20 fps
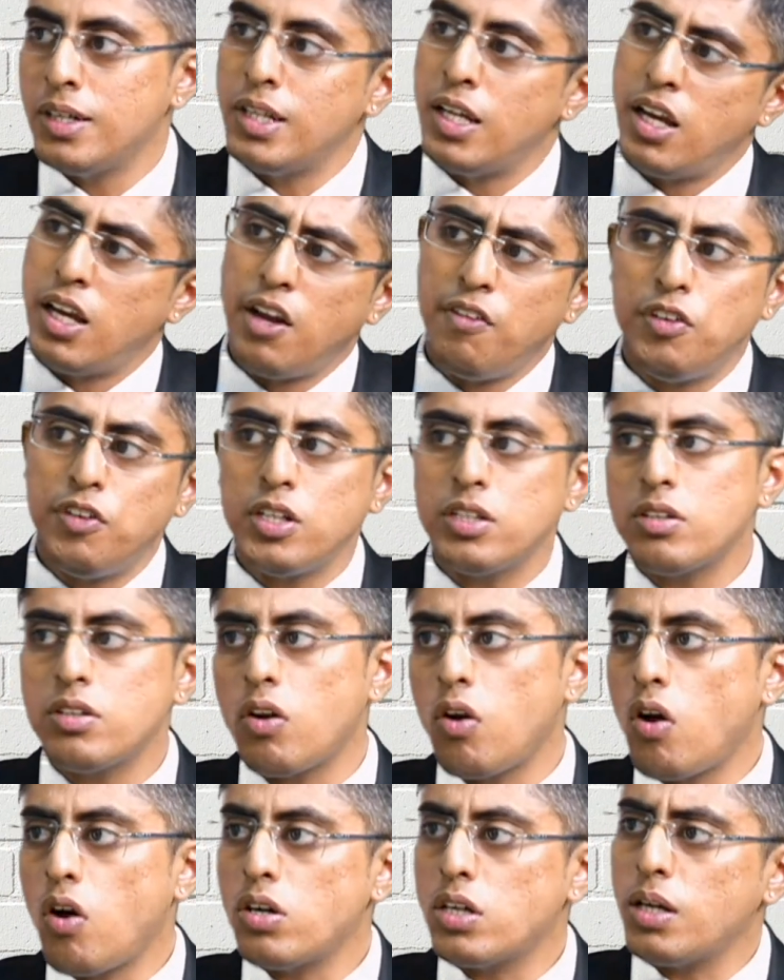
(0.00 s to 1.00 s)
If it is a
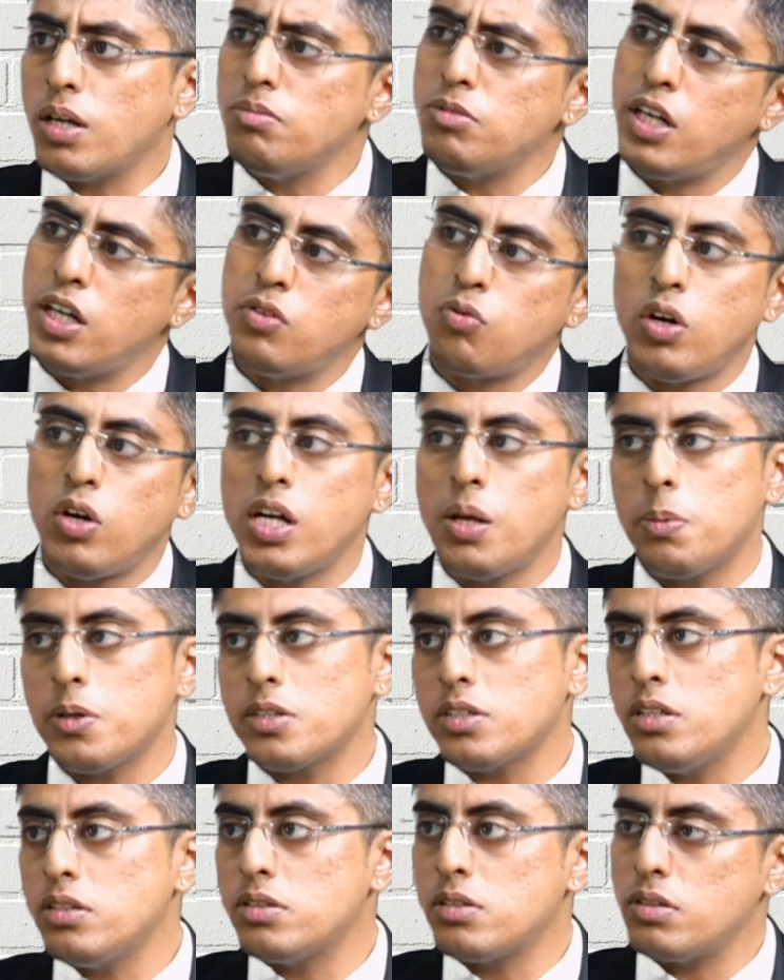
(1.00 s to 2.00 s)
long term, then
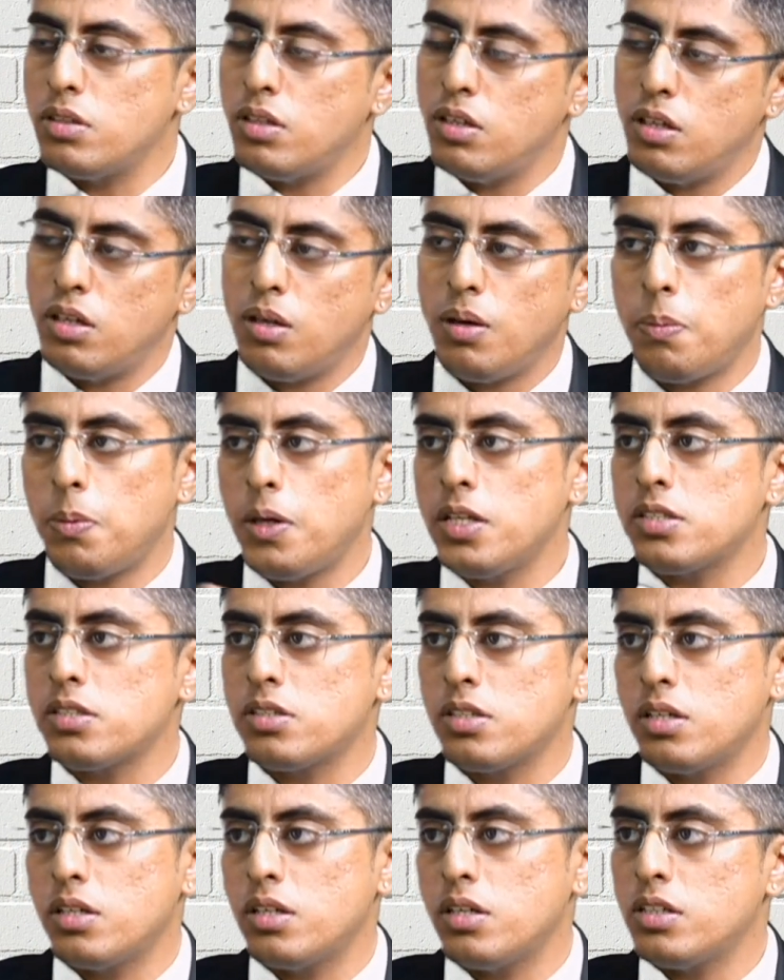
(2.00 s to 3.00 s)
20% plus
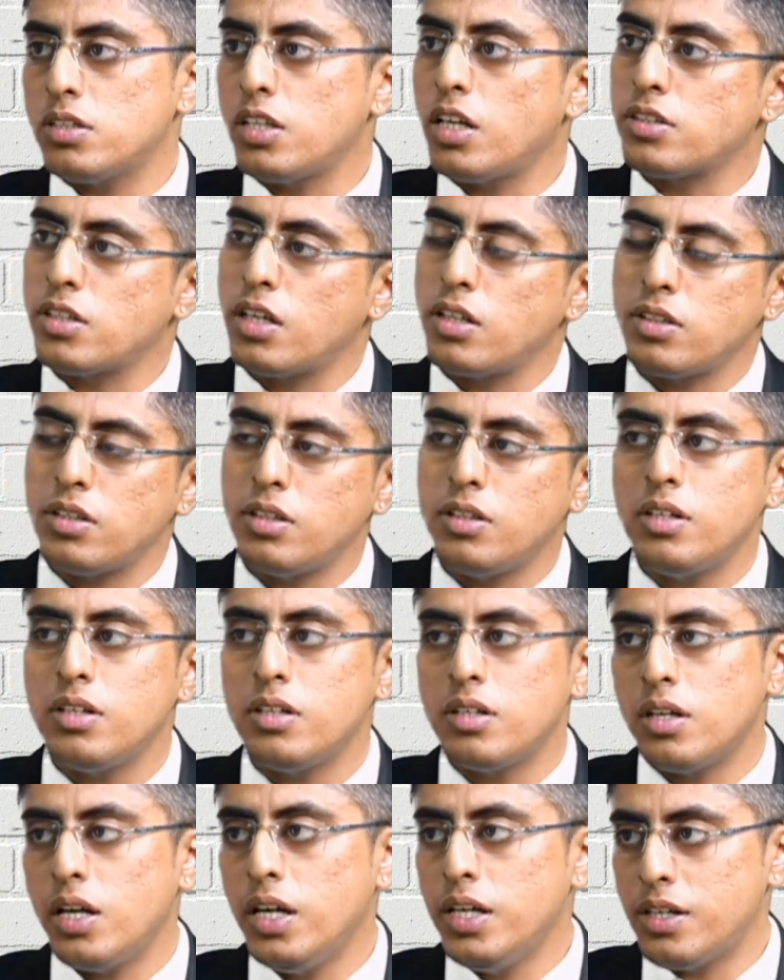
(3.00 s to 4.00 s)
surcharge and
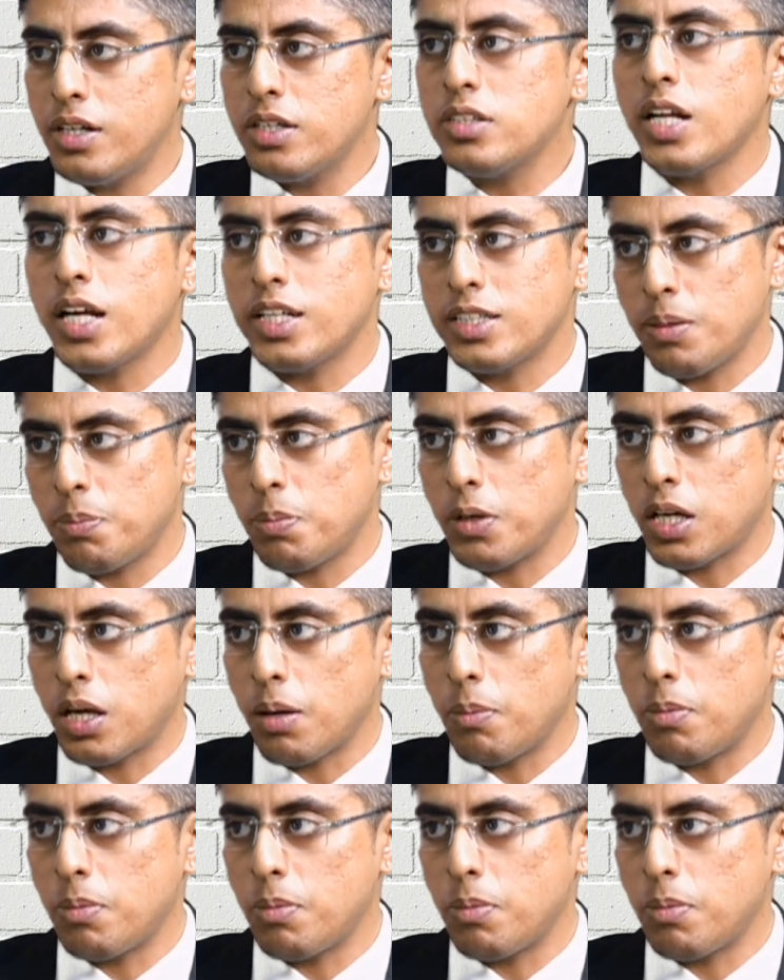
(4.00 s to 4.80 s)
interest as applicable.